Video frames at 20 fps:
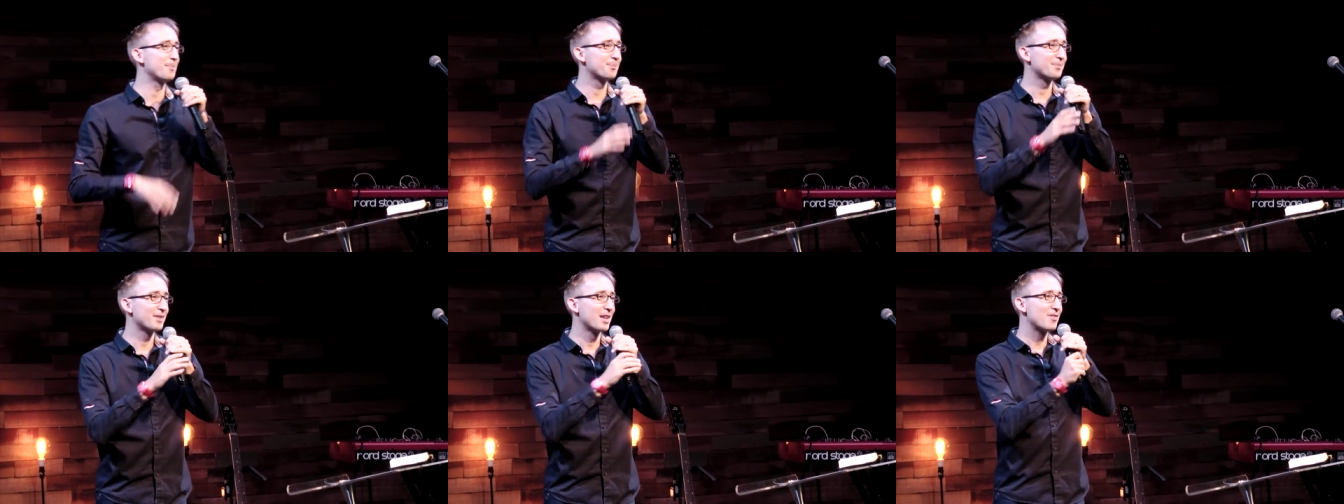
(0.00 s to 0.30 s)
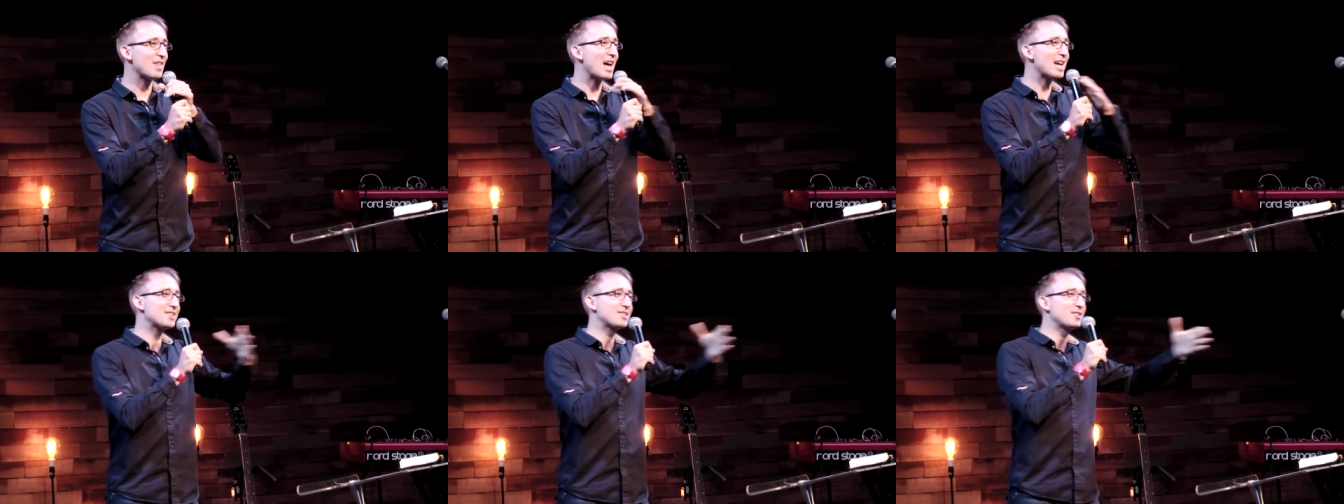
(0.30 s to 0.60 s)

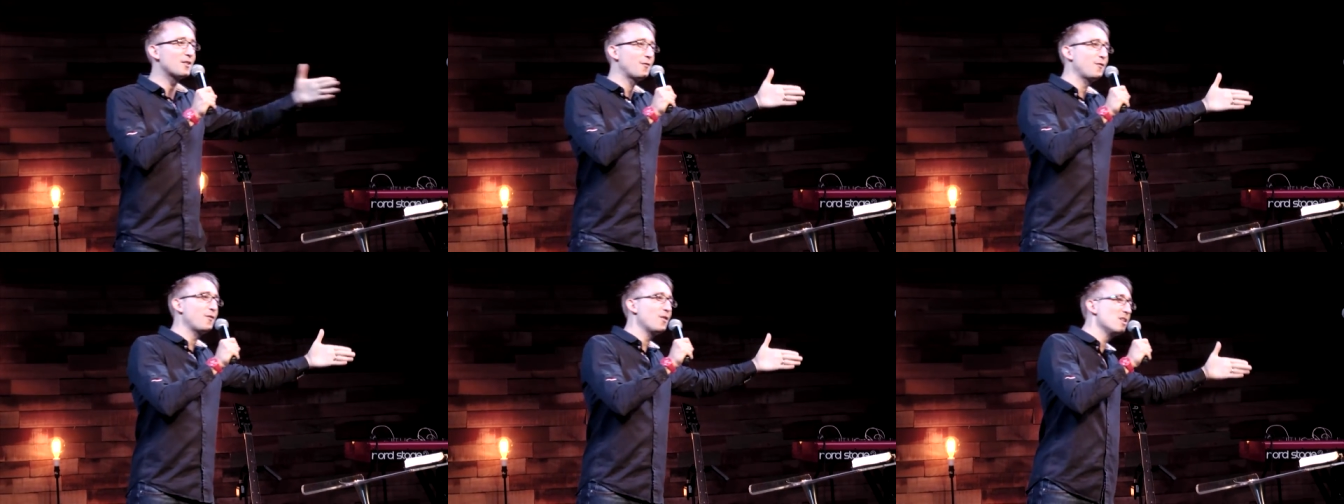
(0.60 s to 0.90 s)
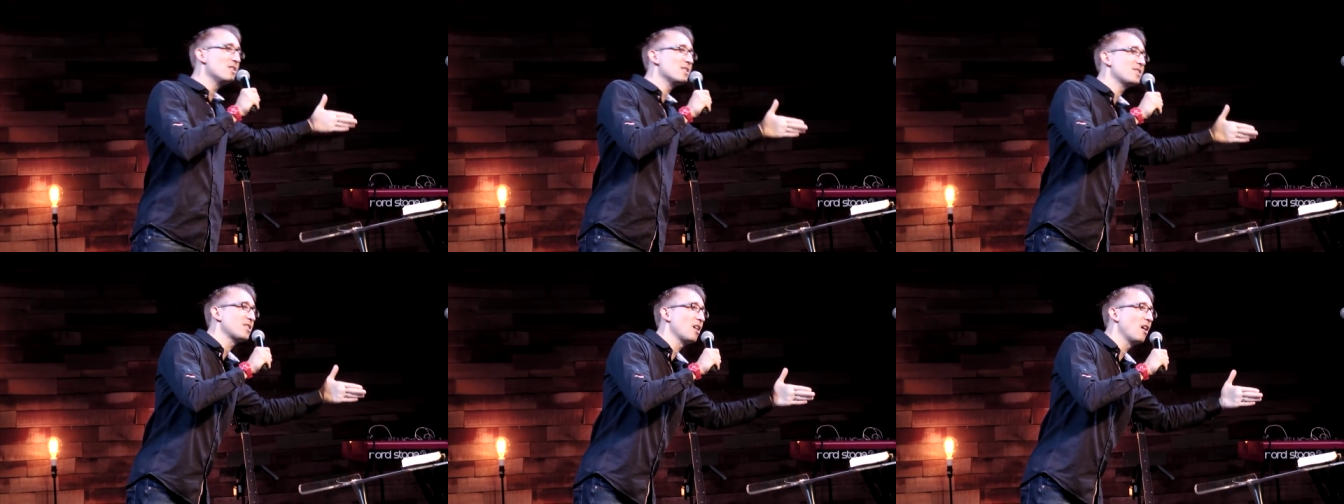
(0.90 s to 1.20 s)
That's the
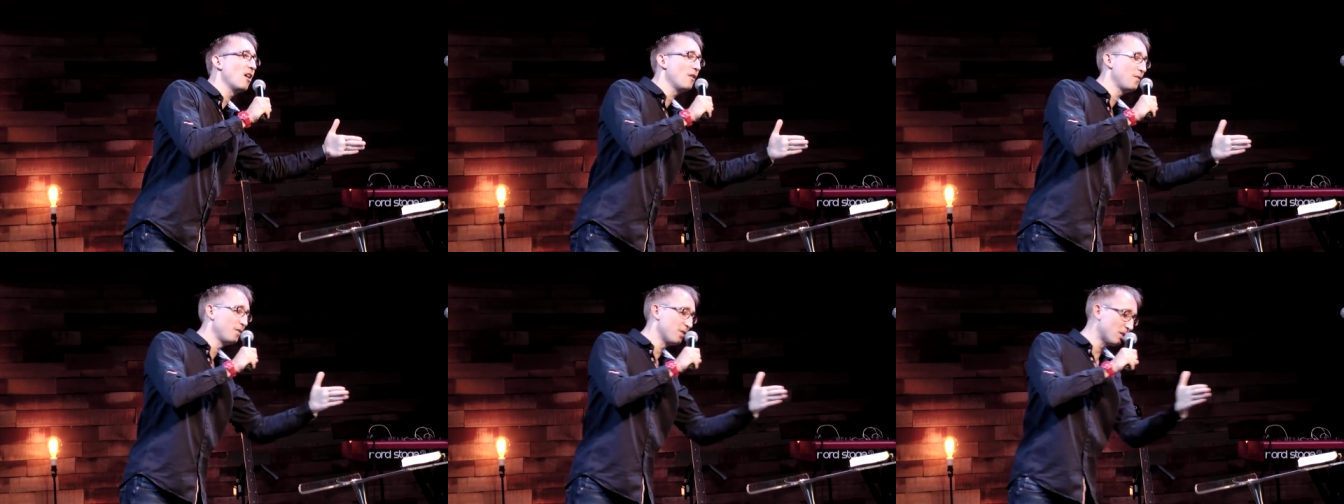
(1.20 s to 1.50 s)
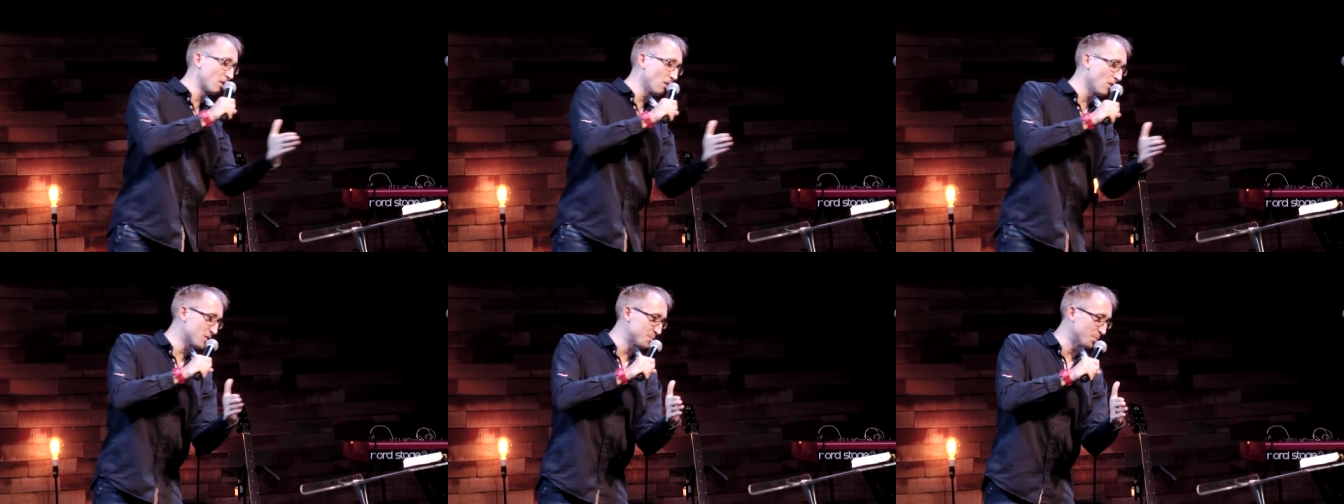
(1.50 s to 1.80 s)
first half of the
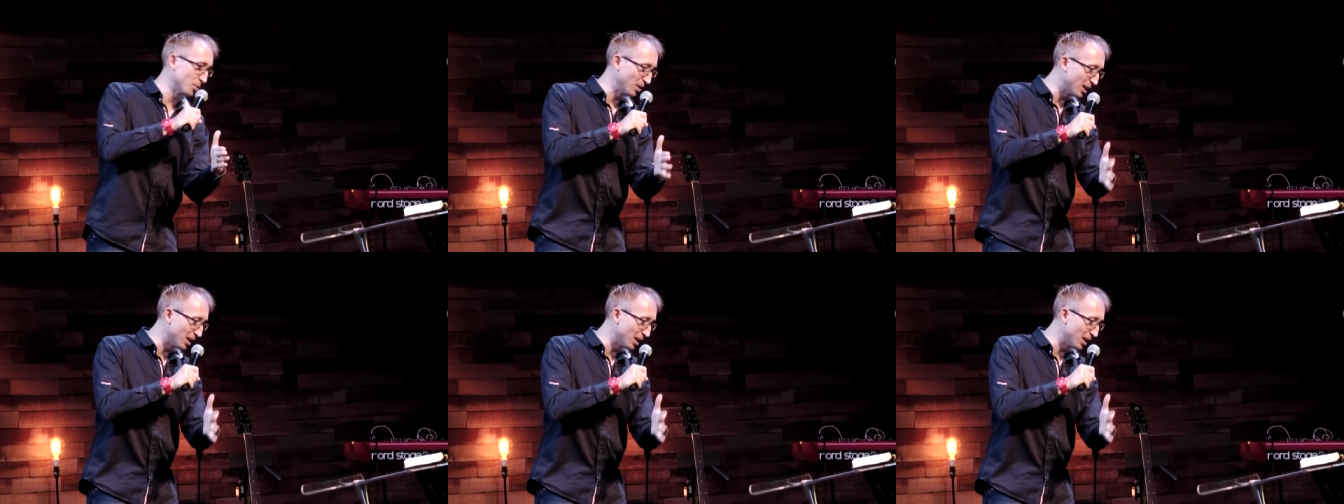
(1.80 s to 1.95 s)
gospel.